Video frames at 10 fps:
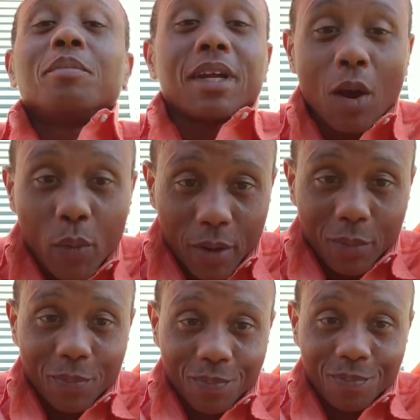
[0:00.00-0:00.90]
but I
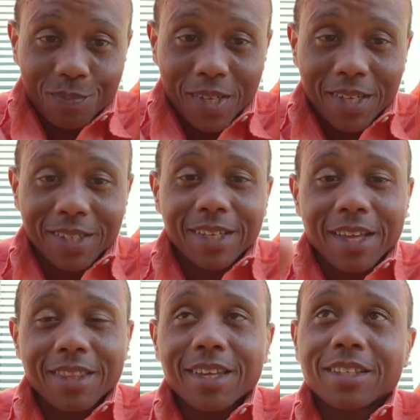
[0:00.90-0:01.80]
will,
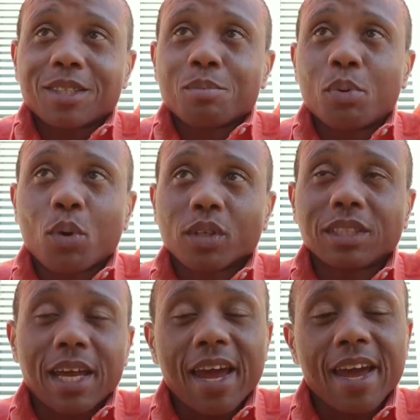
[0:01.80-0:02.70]
because I think it's
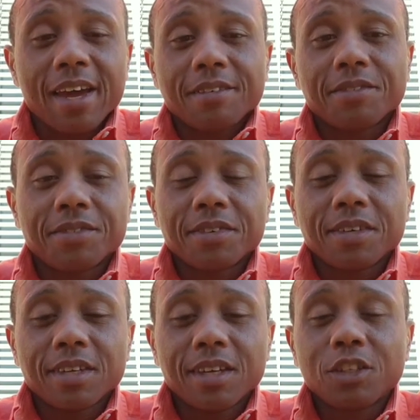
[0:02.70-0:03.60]
important to have
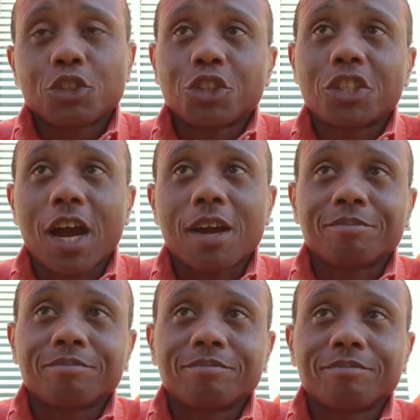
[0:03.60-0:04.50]
in your shop,